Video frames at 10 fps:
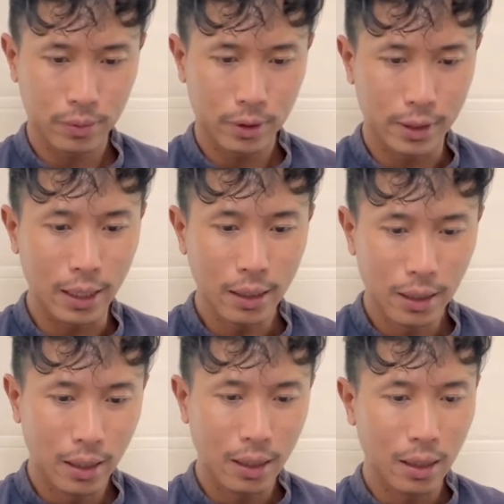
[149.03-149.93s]
See,
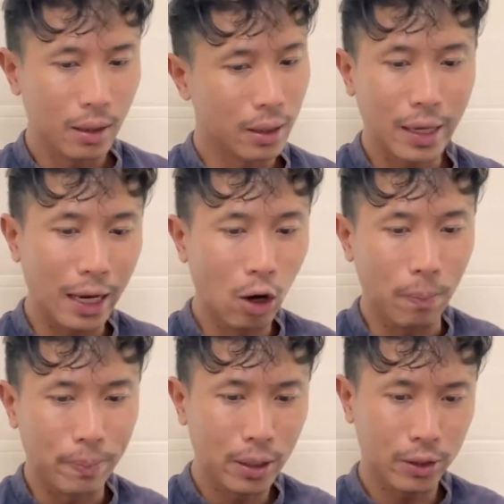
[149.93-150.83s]
he
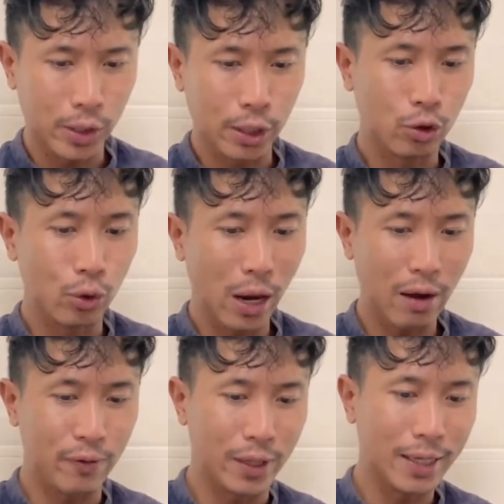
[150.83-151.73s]
cannot because it's too
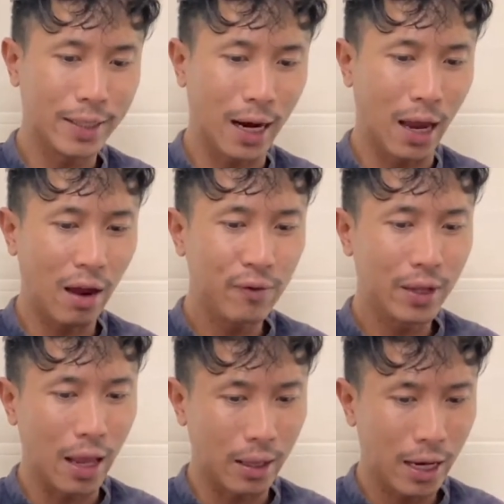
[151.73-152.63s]
heavy. This guy heavier
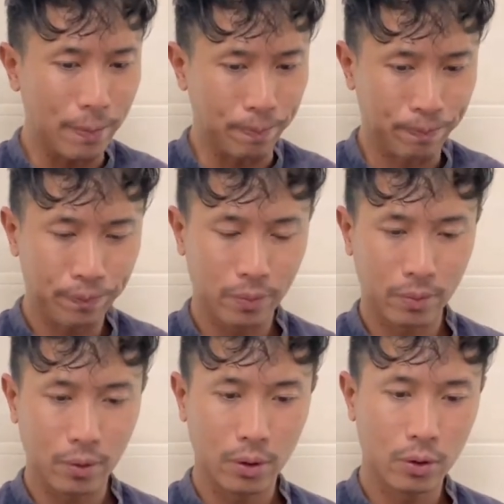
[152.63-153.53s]
than him,
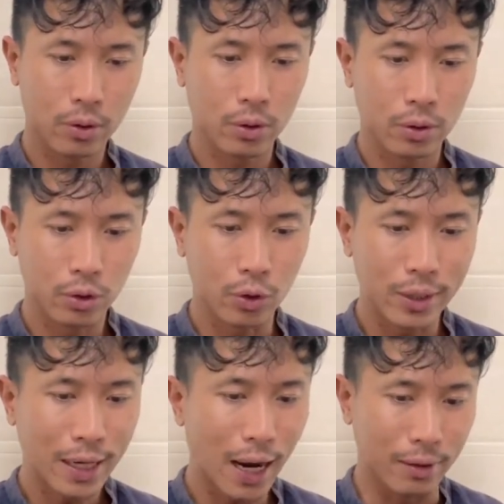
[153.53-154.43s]
so he
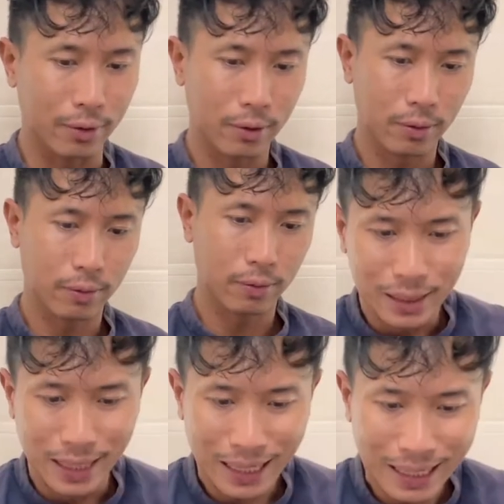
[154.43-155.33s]
can't.
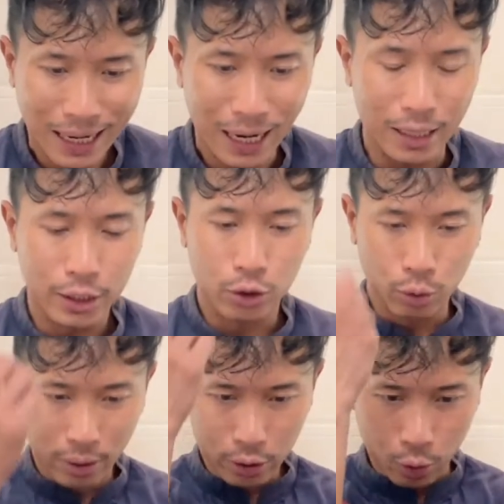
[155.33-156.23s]
That guy is
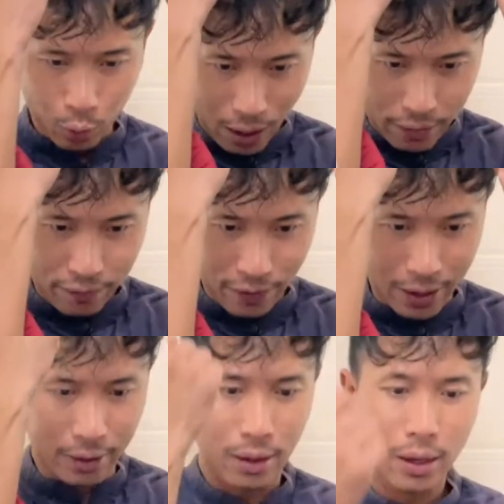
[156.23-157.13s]
doing the right
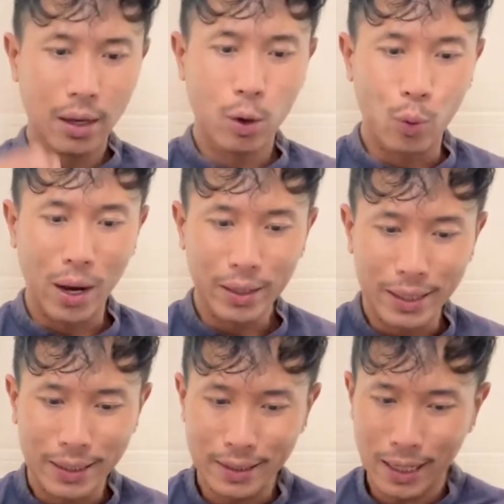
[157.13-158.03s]
thing. When
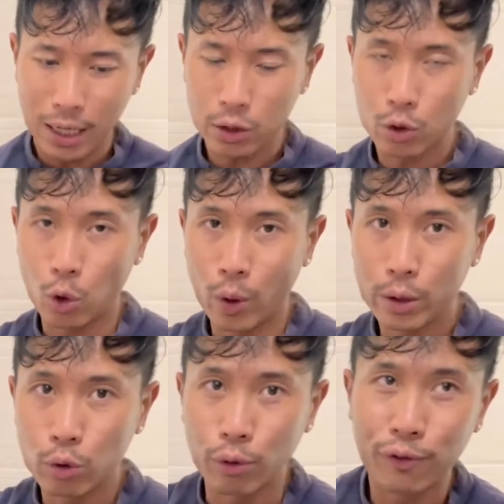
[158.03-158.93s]
this guy
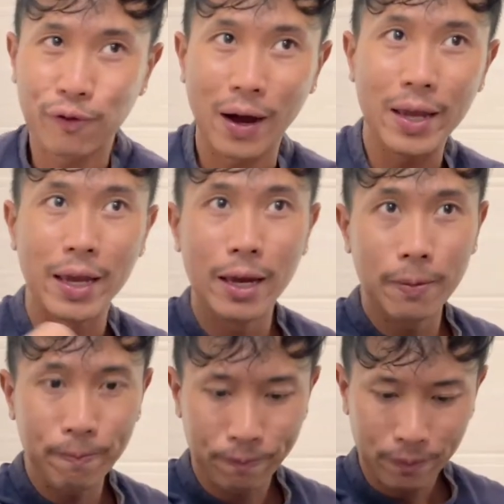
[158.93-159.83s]
going to fight
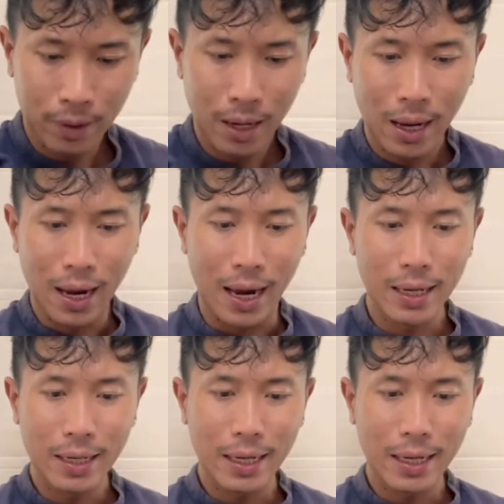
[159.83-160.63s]
him, and